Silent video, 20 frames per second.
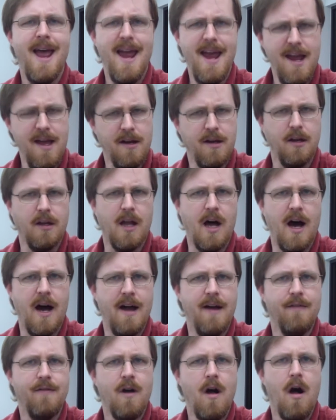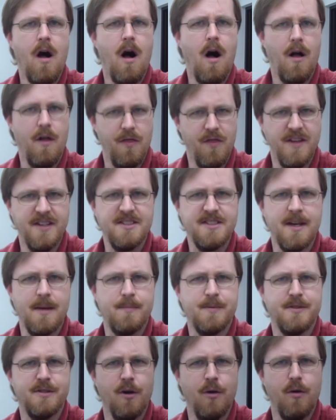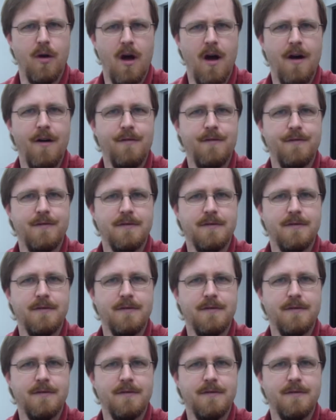and alive on this episode of...